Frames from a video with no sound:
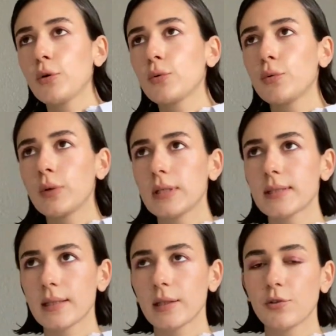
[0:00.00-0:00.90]
who
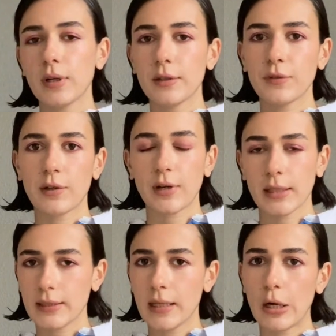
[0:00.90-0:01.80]
is the creative
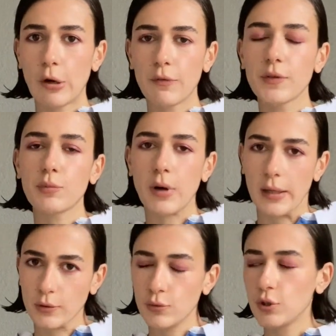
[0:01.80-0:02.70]
director of the
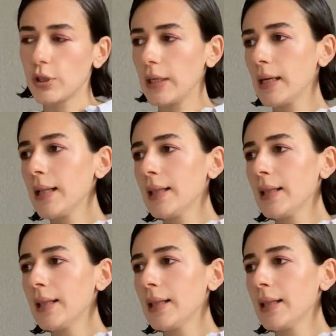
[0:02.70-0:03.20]
brand Gucci.